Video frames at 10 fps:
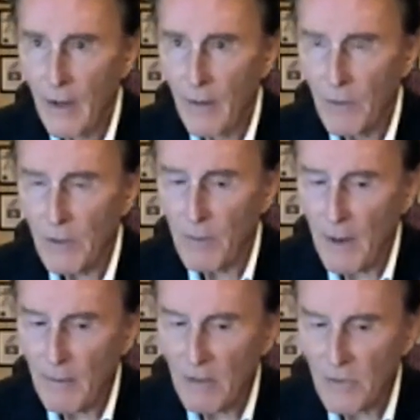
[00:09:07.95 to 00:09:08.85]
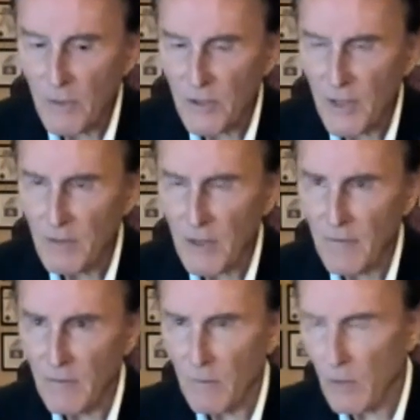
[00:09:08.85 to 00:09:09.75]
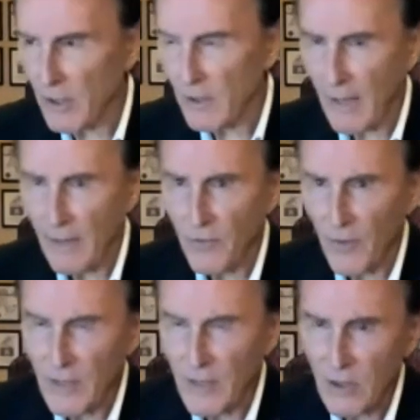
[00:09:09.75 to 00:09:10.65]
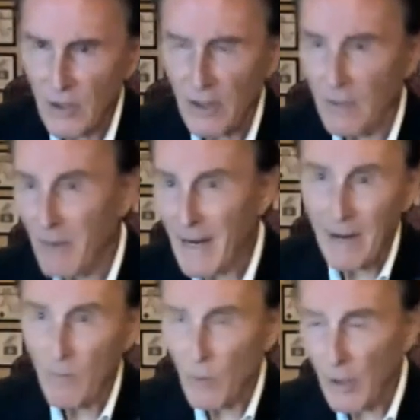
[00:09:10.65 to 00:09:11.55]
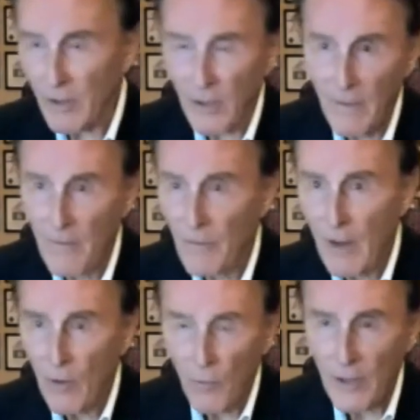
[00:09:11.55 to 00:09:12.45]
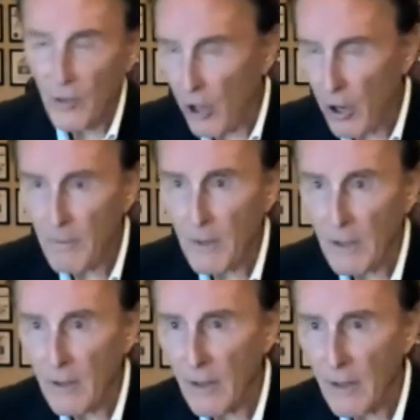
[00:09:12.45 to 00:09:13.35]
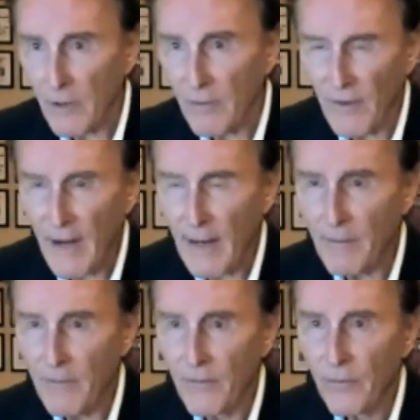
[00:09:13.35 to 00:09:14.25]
But the public's perception of them, look at that dress, look at the makeup, look at the red carpet, look at their fame.